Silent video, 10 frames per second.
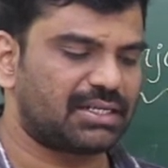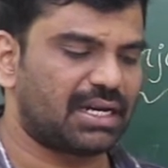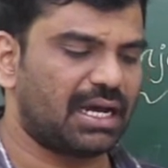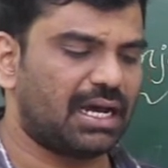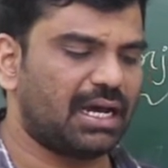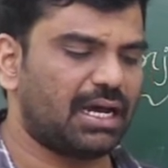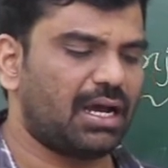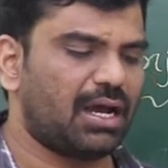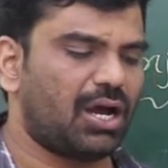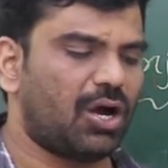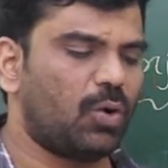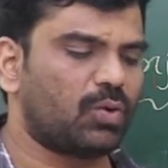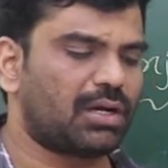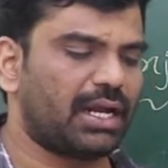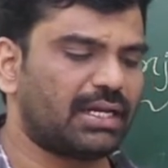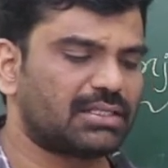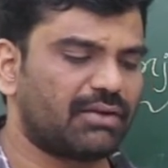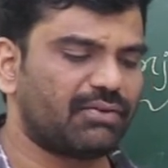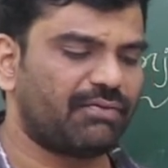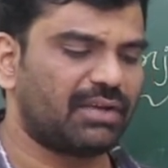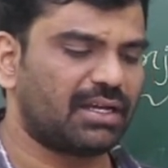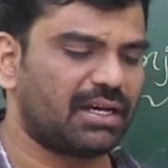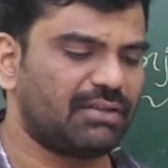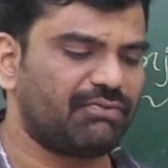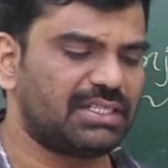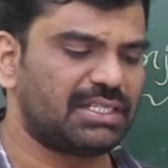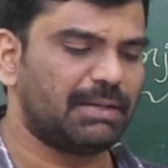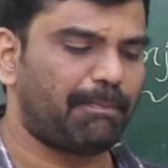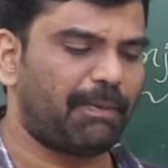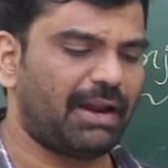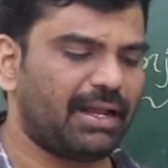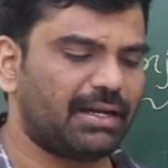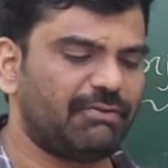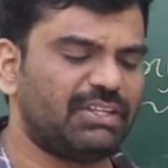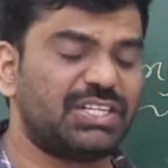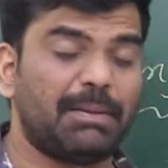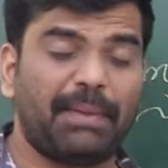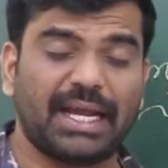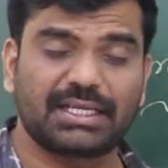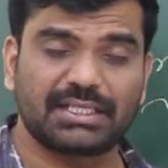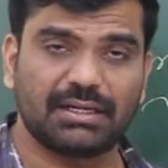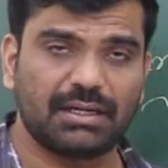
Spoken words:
draw outlines of the figures which depict